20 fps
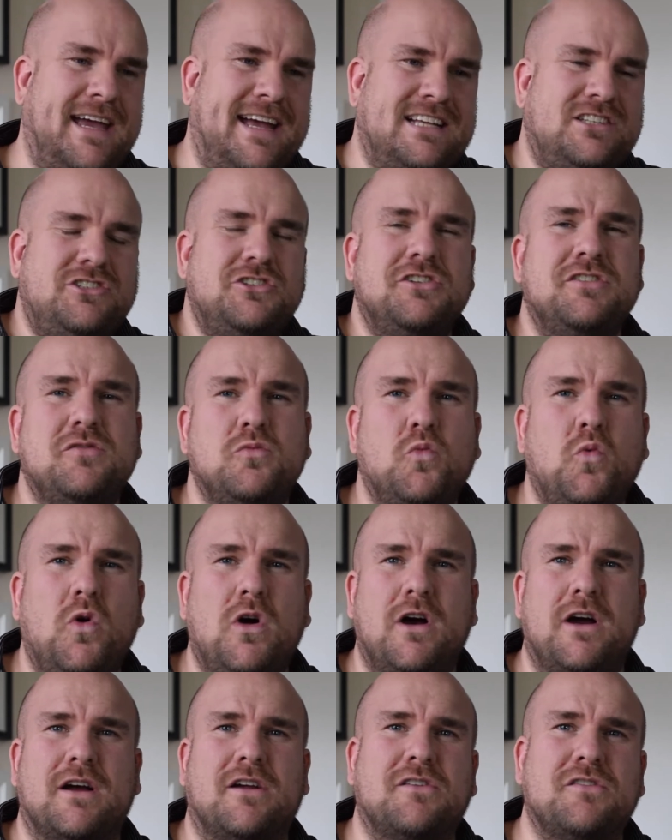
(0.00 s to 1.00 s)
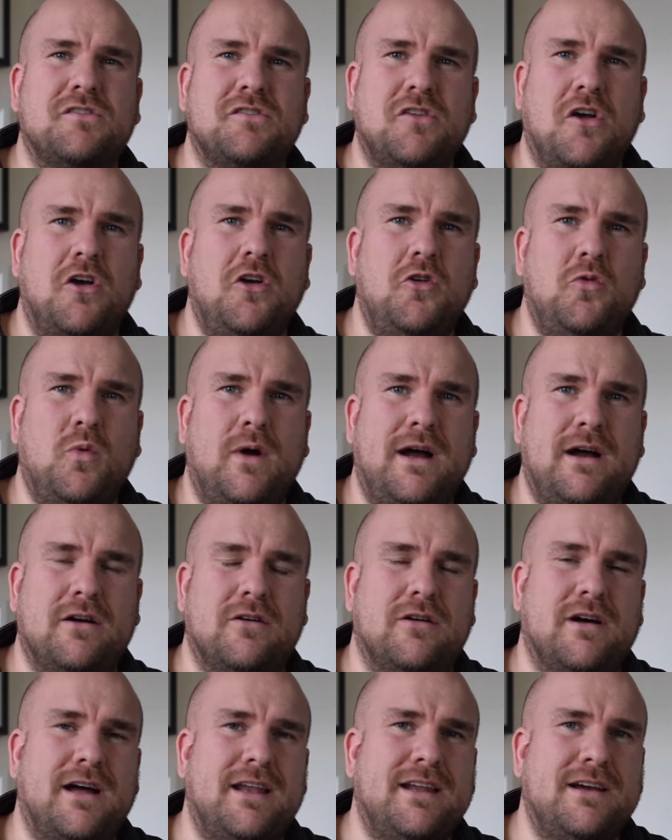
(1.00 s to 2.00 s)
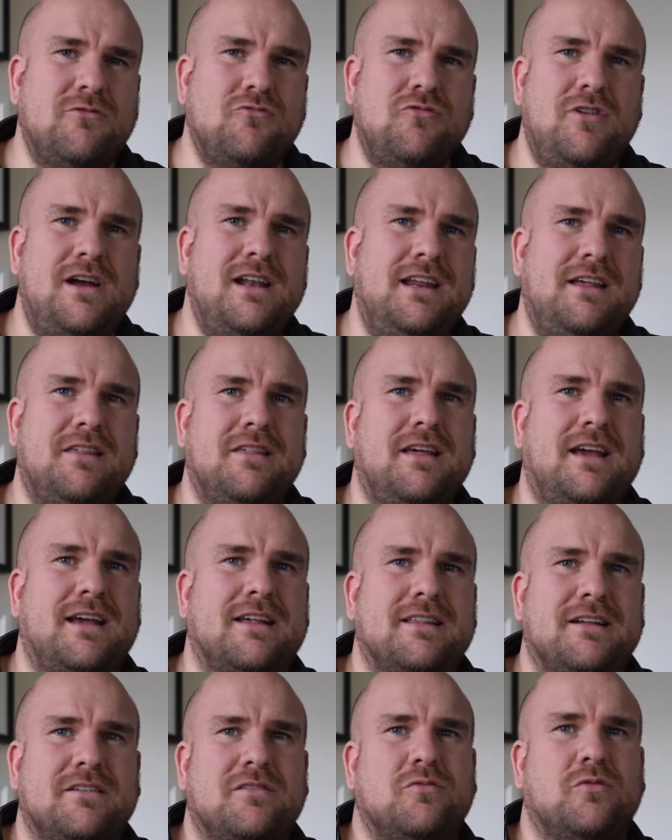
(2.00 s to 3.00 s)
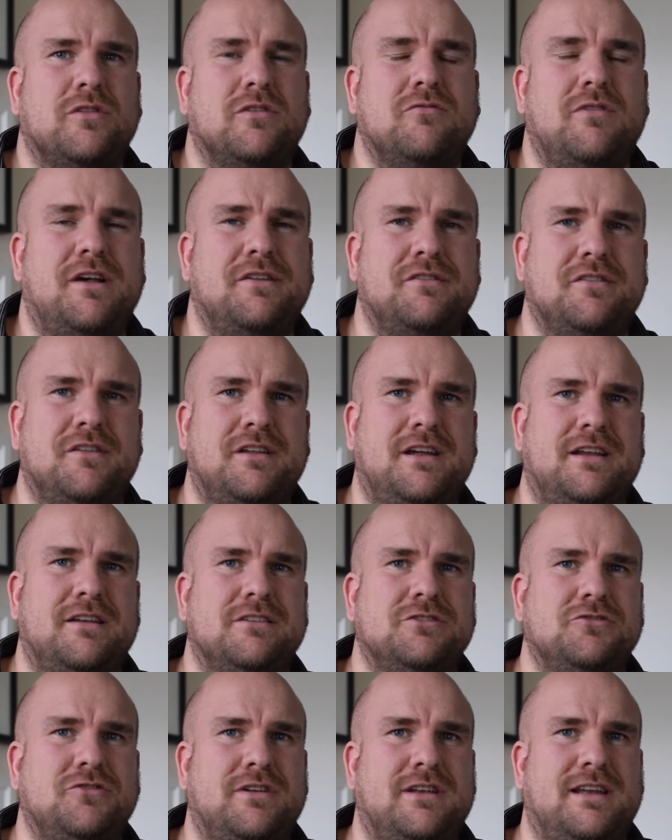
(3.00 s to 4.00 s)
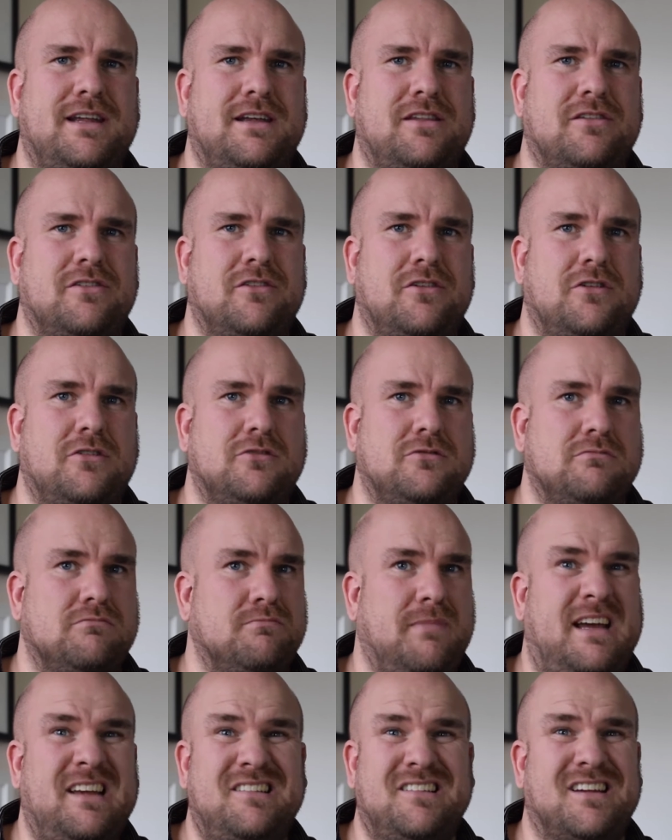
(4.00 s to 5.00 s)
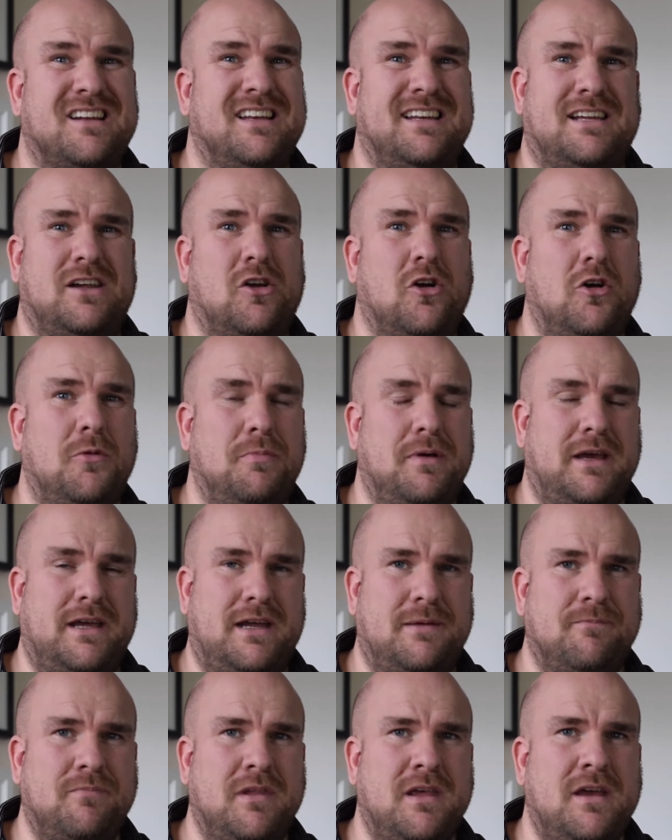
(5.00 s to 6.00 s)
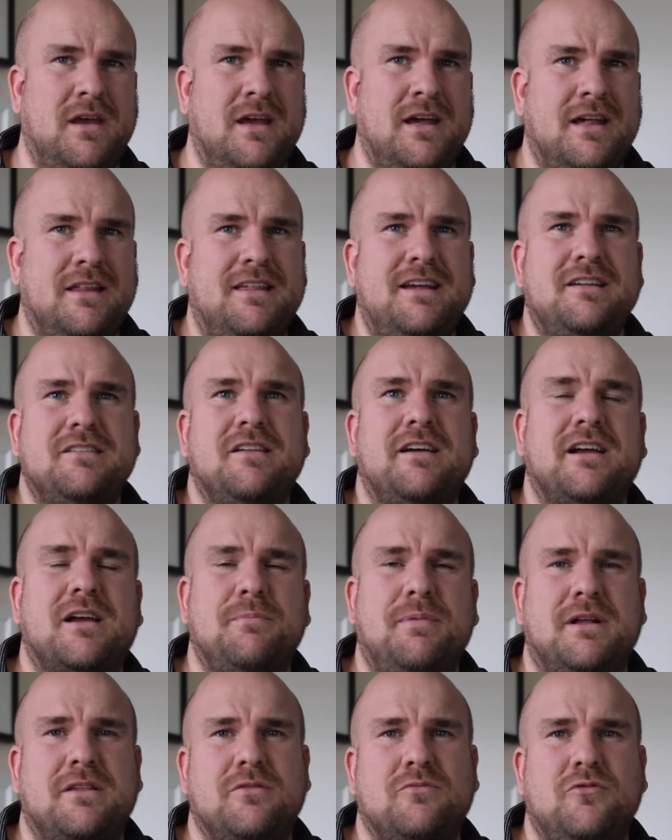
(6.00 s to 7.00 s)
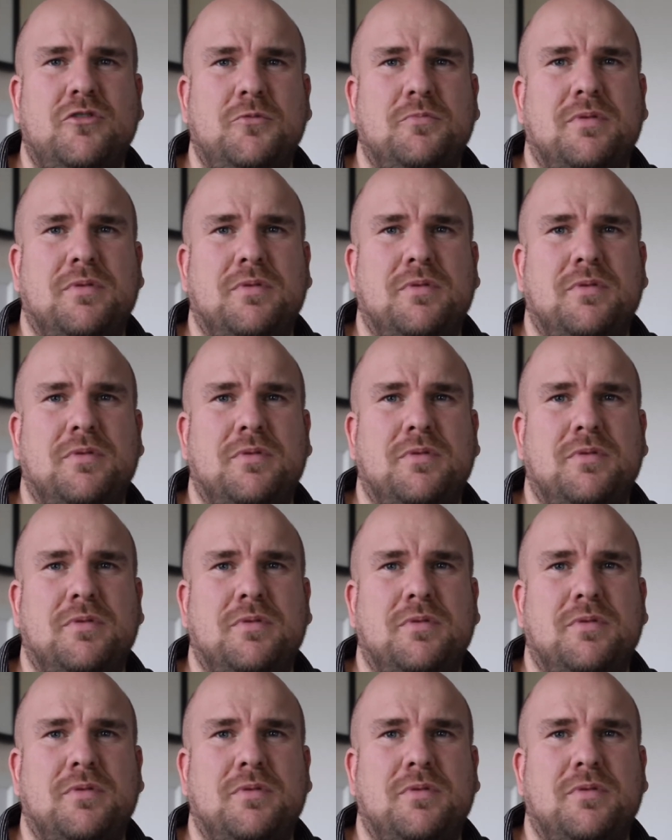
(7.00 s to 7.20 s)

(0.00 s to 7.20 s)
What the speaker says: It just works so well, and I really think that's what the rest of the industry need to basically copy. Things like a better route